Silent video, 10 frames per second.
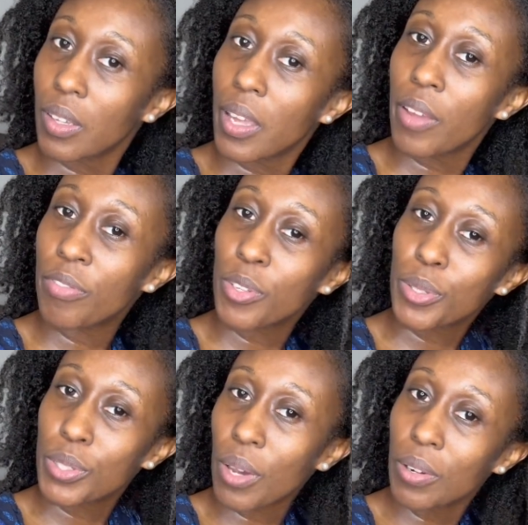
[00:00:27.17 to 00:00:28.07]
It feels
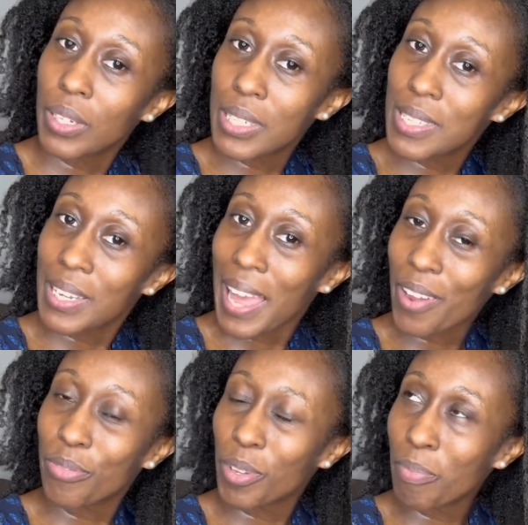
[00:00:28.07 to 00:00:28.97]
so good to like
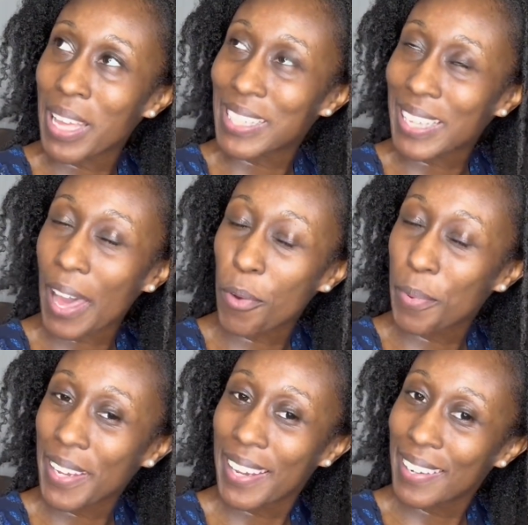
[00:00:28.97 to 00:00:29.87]
feel my scalp
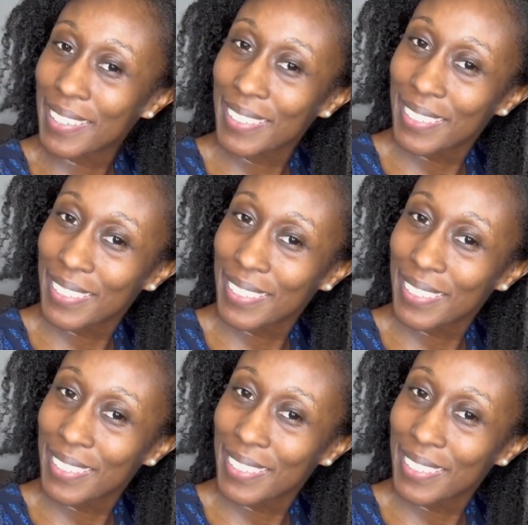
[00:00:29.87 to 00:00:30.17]
again.